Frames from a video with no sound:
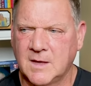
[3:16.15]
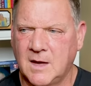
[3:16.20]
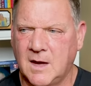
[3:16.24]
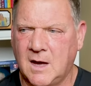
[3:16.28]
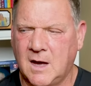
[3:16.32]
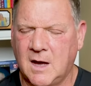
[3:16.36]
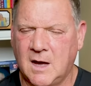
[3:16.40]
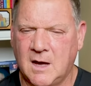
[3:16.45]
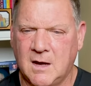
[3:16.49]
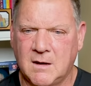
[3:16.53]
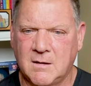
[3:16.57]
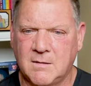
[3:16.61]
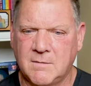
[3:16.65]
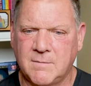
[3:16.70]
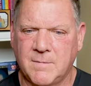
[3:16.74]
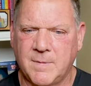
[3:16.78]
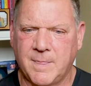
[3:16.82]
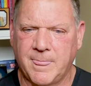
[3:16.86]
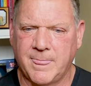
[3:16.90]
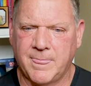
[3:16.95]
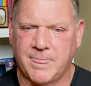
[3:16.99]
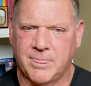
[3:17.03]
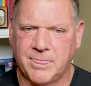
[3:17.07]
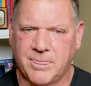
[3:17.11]
uh,
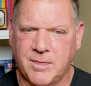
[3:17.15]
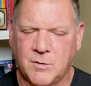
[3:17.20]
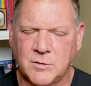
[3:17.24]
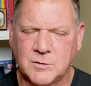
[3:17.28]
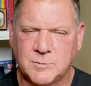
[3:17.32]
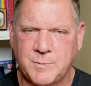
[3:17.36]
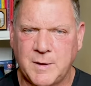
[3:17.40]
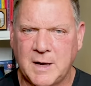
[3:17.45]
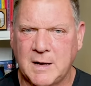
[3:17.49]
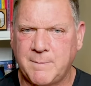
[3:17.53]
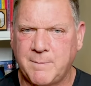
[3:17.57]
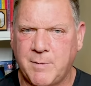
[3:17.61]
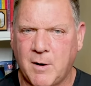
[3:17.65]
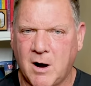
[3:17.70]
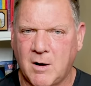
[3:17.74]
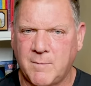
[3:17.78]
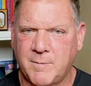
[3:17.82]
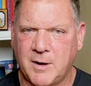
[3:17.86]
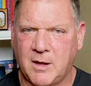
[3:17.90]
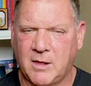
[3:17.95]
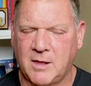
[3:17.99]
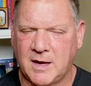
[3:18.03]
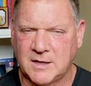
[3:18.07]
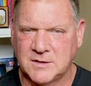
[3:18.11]
those big
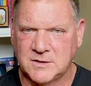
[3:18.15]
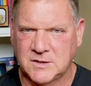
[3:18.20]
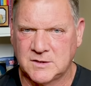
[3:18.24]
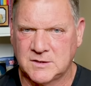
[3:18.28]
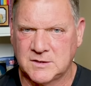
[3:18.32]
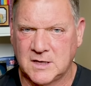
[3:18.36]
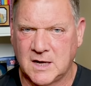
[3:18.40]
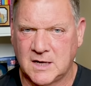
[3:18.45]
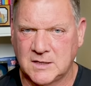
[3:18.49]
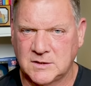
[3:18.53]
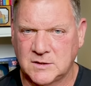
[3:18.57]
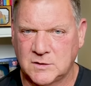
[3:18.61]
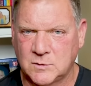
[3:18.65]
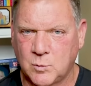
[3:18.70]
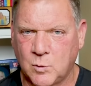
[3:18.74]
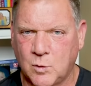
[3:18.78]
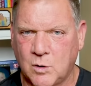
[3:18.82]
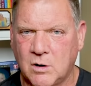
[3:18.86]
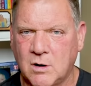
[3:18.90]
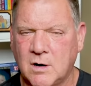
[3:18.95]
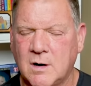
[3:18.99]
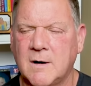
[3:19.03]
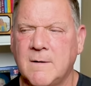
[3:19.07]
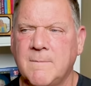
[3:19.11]
barbell exercises
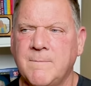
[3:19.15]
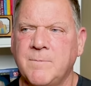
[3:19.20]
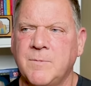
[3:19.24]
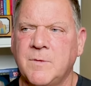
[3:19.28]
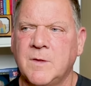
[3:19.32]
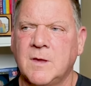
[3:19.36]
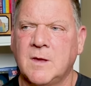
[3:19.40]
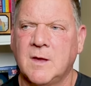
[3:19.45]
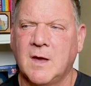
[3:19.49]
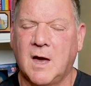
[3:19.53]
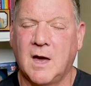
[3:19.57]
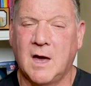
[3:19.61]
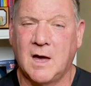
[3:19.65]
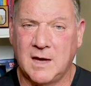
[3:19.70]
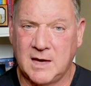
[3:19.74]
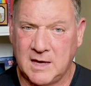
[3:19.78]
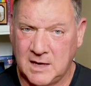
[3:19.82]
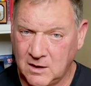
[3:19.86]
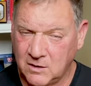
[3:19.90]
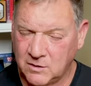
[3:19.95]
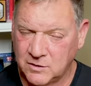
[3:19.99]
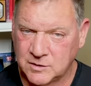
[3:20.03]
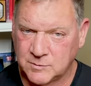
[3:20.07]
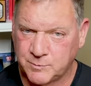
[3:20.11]
work. Uh,
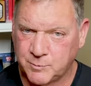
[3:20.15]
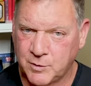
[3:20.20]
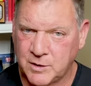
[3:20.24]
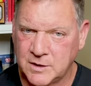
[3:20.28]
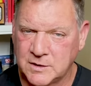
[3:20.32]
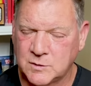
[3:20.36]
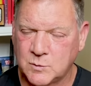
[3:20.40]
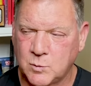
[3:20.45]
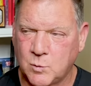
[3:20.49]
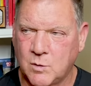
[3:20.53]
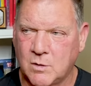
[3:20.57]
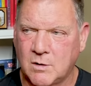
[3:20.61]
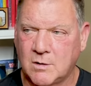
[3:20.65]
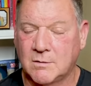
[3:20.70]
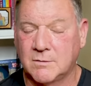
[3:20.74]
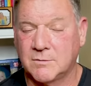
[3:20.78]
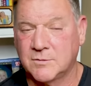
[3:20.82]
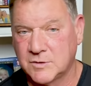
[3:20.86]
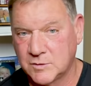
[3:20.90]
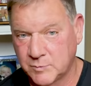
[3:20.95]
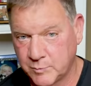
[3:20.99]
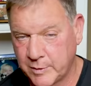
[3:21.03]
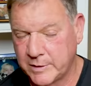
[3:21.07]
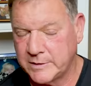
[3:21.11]
hill sprints work.
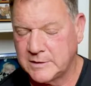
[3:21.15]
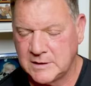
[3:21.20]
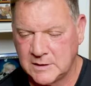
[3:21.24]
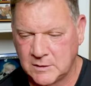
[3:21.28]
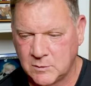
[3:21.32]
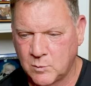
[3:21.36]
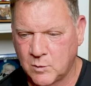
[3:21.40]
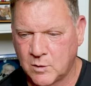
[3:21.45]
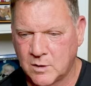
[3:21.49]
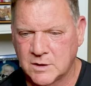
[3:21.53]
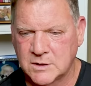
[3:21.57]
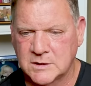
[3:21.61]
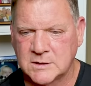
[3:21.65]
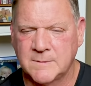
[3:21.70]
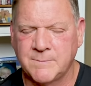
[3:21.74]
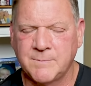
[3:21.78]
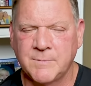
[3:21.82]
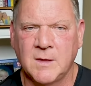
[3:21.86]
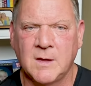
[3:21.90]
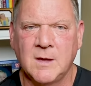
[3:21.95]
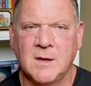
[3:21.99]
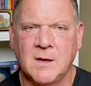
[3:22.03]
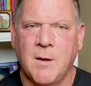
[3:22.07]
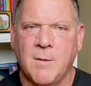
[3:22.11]
Sprinting works.
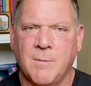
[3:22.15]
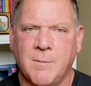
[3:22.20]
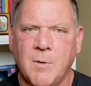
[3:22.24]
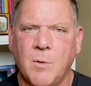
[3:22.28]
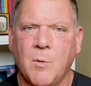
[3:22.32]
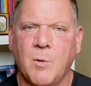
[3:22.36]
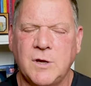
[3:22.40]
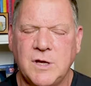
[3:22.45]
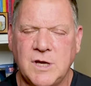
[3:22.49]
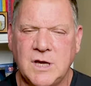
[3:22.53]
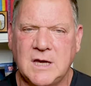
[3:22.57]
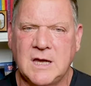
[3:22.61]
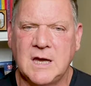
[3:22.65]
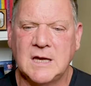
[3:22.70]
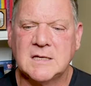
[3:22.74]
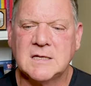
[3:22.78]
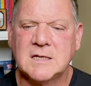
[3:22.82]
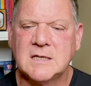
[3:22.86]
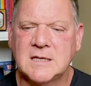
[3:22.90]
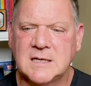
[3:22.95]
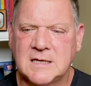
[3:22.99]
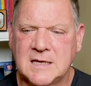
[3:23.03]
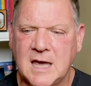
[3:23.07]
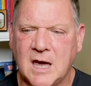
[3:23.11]
When you get
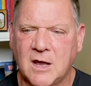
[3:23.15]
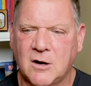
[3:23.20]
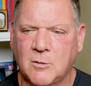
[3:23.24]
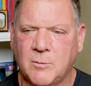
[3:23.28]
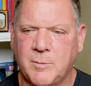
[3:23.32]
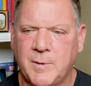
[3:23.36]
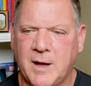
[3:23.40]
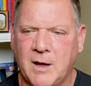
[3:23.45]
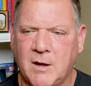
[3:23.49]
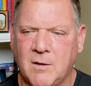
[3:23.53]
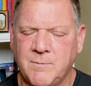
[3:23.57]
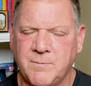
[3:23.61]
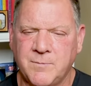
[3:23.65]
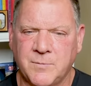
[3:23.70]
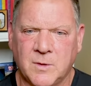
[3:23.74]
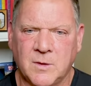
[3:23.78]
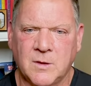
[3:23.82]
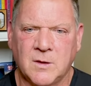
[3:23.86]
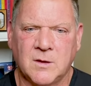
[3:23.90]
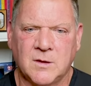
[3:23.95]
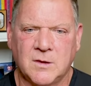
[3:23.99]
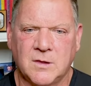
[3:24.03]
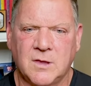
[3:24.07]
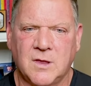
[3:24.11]
to the kettlebell,
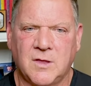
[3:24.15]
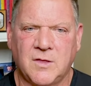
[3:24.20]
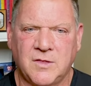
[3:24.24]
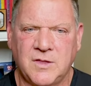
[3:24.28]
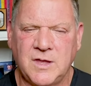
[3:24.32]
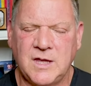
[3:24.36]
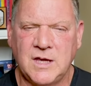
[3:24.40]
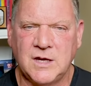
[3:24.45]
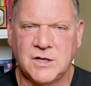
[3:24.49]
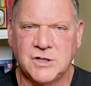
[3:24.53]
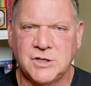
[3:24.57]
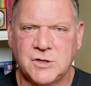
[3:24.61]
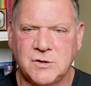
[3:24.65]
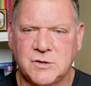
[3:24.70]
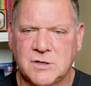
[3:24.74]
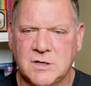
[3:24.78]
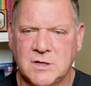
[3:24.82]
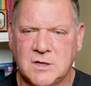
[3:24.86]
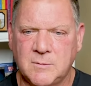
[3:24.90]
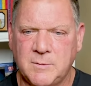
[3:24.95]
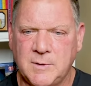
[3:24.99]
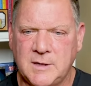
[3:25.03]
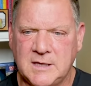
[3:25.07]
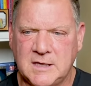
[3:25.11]
the issue is
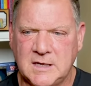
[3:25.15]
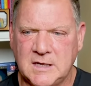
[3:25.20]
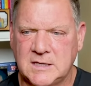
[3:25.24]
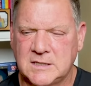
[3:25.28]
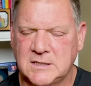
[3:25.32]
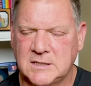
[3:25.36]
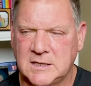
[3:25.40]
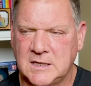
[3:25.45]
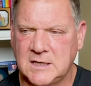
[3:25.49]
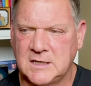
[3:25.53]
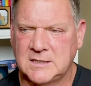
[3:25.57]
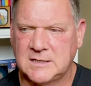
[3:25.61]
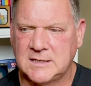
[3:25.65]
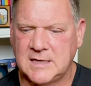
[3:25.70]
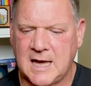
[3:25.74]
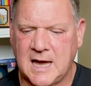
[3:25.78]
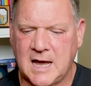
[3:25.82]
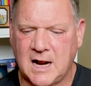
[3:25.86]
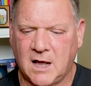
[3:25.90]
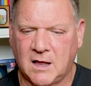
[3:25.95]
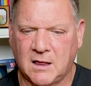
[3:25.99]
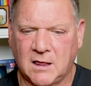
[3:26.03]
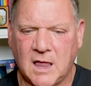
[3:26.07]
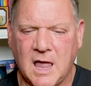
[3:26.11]
going to be this: is
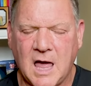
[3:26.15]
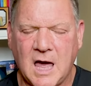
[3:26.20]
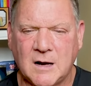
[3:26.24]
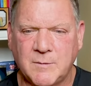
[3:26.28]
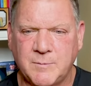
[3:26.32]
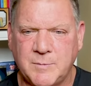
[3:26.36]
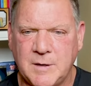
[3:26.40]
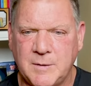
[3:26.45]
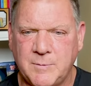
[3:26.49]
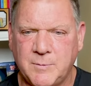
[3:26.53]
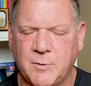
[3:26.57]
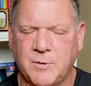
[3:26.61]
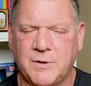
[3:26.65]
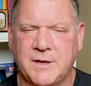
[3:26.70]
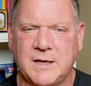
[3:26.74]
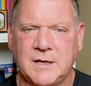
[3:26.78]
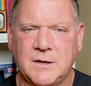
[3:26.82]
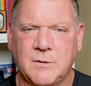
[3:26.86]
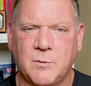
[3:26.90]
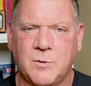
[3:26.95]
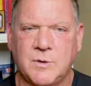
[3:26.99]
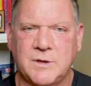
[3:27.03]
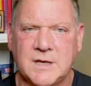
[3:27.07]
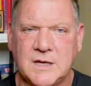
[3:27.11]
that a lot of people, they,
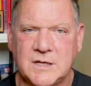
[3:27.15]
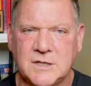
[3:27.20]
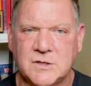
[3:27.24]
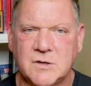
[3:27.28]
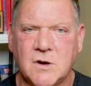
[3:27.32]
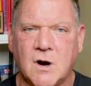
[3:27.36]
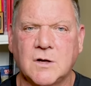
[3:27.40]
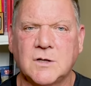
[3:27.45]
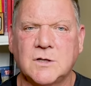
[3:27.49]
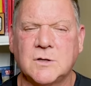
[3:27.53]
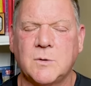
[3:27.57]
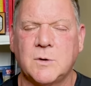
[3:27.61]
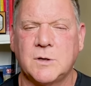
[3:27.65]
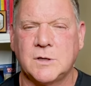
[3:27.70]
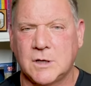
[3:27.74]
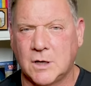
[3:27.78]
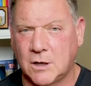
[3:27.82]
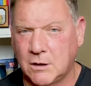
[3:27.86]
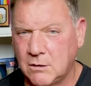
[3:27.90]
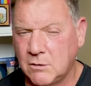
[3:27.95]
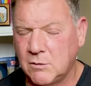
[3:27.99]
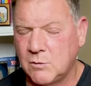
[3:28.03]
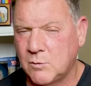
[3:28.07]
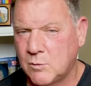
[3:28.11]
when they start doing the
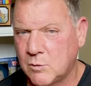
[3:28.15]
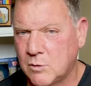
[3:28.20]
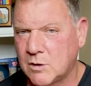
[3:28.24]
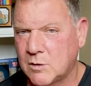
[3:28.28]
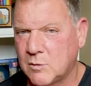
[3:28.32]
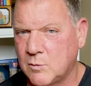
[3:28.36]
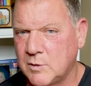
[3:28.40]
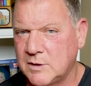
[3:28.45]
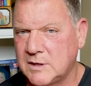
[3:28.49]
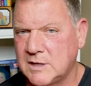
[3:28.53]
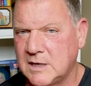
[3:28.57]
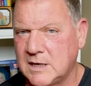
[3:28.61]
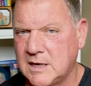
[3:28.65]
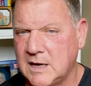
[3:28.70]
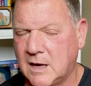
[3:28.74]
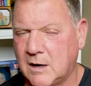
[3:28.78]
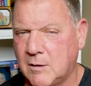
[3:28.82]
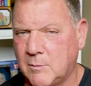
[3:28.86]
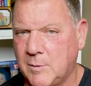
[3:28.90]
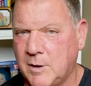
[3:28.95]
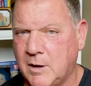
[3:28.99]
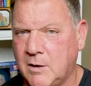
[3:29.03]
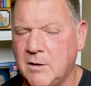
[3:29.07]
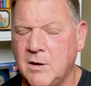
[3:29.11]
glute work with the
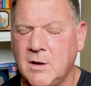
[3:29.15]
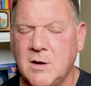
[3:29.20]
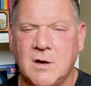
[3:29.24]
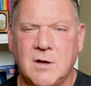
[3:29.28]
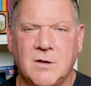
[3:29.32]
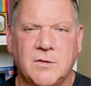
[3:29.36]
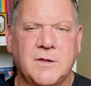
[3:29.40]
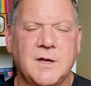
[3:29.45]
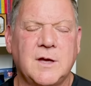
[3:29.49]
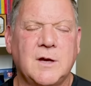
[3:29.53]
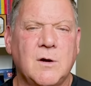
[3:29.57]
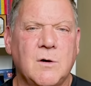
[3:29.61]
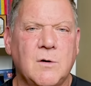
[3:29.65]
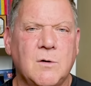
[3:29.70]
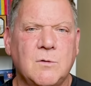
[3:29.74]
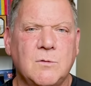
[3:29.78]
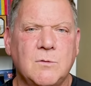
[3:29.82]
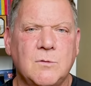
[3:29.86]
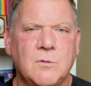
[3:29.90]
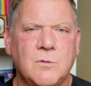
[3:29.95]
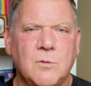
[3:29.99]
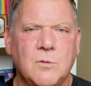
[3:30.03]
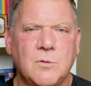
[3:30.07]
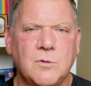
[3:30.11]
kettlebell, they
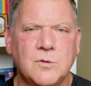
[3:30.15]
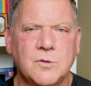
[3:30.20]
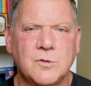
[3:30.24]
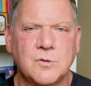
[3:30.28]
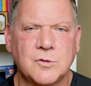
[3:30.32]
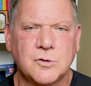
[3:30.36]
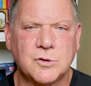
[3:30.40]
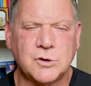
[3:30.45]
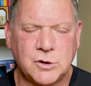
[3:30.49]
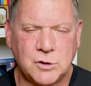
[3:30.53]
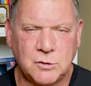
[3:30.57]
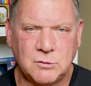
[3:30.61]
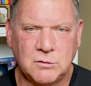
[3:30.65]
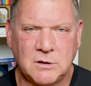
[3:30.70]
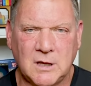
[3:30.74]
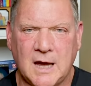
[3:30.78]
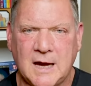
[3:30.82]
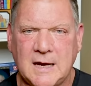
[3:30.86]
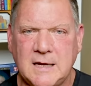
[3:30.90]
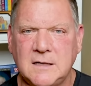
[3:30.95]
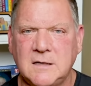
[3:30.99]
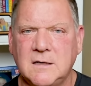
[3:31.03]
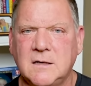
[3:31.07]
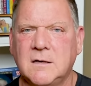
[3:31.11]
go too
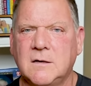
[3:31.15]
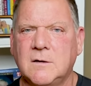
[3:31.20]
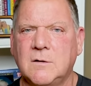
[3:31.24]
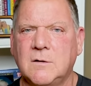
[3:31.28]
light,